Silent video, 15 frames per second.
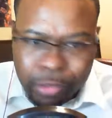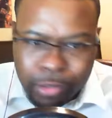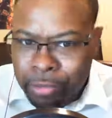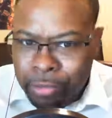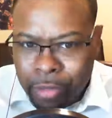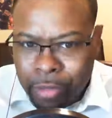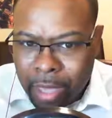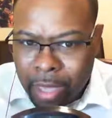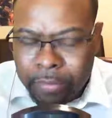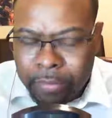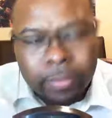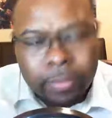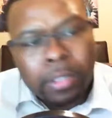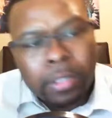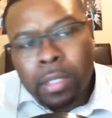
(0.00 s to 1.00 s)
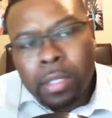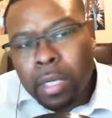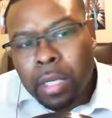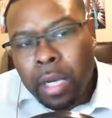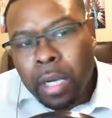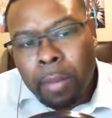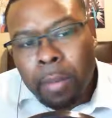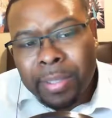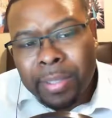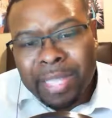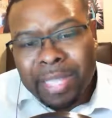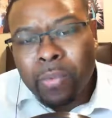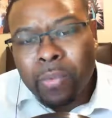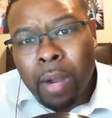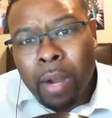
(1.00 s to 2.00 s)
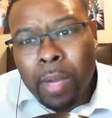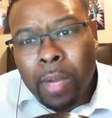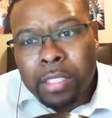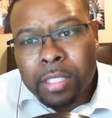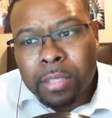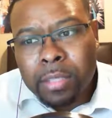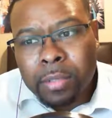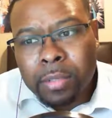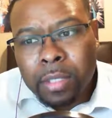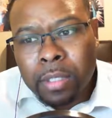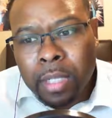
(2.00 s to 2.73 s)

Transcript: You can do that. But that's where I watch it.